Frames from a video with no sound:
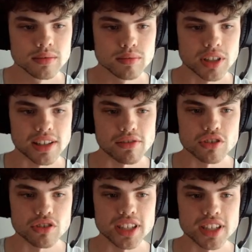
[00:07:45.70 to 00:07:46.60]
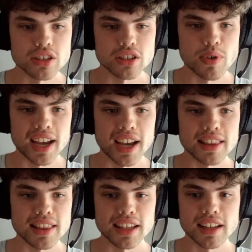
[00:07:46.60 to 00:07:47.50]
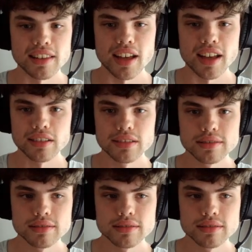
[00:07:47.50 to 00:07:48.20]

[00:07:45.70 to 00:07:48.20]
Because I retreated it 2-hand and then killed the Heinkel.